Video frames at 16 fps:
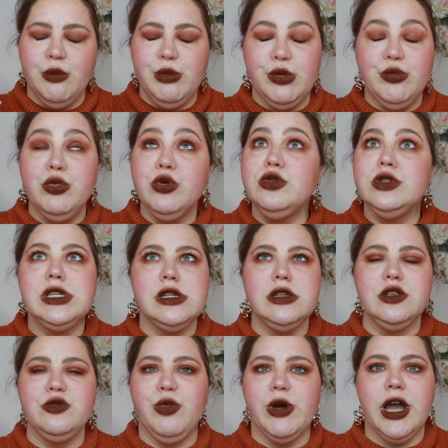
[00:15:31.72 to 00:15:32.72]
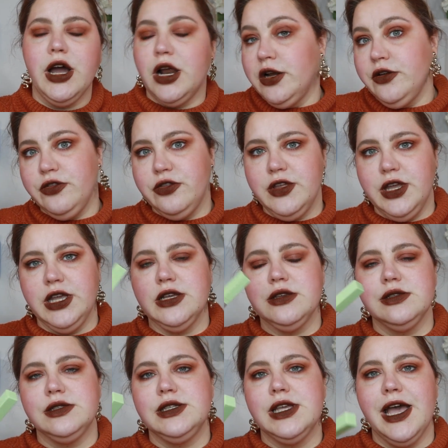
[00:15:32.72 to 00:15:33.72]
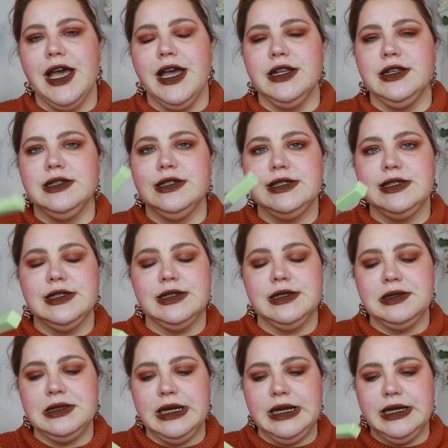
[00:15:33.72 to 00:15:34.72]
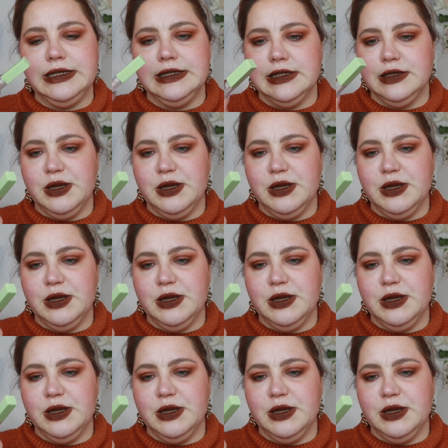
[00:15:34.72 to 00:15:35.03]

bamboozled by other things, and listen, I